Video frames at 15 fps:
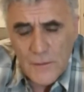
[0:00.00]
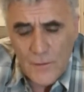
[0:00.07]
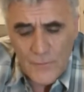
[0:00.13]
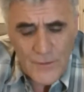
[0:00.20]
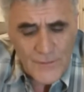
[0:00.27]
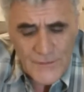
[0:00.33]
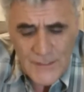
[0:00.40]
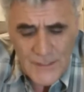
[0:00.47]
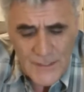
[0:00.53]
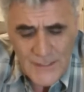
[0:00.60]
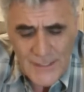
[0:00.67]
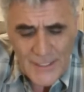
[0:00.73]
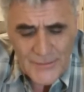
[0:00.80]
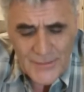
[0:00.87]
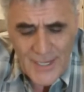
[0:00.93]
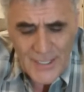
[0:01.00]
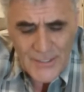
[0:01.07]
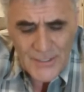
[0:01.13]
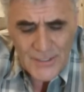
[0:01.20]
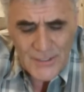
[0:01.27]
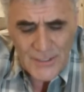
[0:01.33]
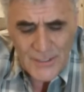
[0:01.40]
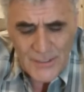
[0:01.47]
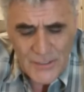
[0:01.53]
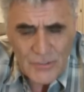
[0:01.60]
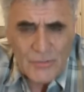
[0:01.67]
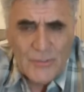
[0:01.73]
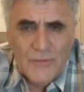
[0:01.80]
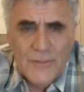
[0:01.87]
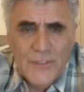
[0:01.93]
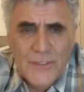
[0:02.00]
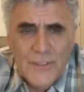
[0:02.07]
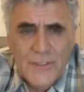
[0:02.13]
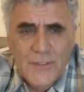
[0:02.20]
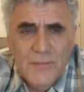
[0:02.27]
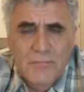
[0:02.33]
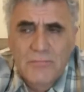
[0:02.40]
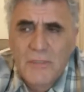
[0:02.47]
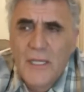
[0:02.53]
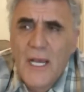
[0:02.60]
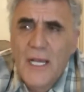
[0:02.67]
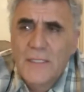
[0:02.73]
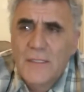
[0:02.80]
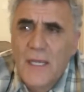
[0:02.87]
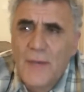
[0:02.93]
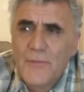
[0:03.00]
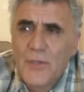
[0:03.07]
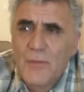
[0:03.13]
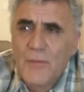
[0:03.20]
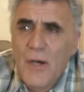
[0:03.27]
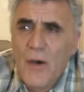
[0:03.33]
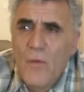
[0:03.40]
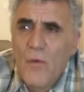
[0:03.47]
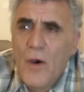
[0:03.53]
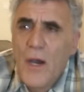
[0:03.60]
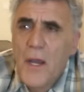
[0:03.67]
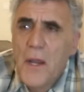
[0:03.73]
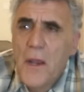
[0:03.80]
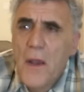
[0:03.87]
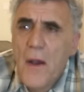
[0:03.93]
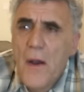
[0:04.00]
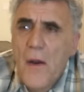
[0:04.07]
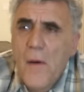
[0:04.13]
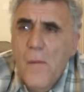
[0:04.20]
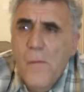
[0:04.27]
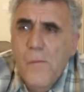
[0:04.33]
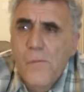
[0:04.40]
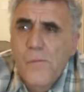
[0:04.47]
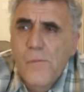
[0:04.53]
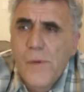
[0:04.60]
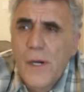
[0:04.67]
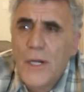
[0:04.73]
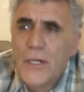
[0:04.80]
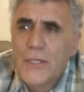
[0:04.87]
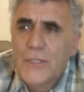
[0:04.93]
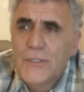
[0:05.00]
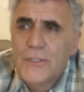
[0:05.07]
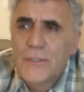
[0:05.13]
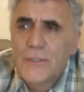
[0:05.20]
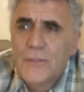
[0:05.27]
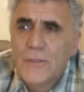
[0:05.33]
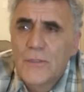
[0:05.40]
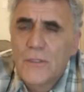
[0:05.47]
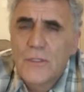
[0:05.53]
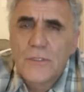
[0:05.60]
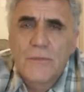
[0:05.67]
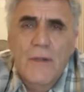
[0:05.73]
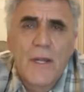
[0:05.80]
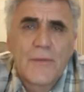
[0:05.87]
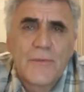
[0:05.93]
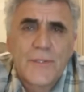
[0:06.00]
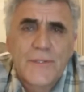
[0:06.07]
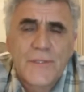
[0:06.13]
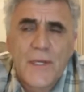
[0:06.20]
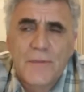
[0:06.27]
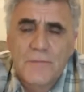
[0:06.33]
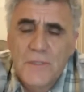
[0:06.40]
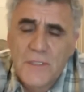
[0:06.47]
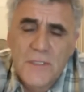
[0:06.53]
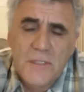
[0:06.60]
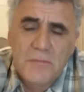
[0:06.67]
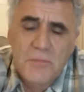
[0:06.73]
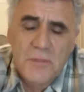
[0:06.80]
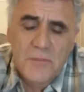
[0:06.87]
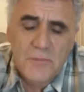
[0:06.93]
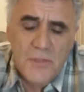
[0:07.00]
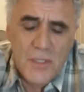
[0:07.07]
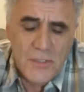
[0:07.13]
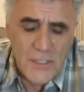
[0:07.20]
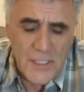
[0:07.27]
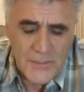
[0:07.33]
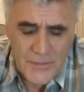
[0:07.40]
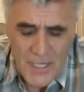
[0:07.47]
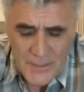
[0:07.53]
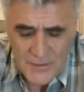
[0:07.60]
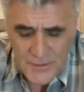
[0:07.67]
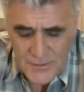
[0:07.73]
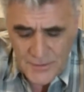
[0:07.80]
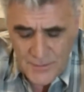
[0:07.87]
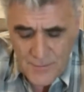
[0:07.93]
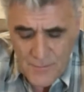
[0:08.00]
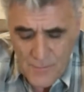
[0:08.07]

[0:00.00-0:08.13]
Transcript: We've seen this attraction in the universe. They ask Abdul Baha why Earth goes around the sun. He says, because attracted.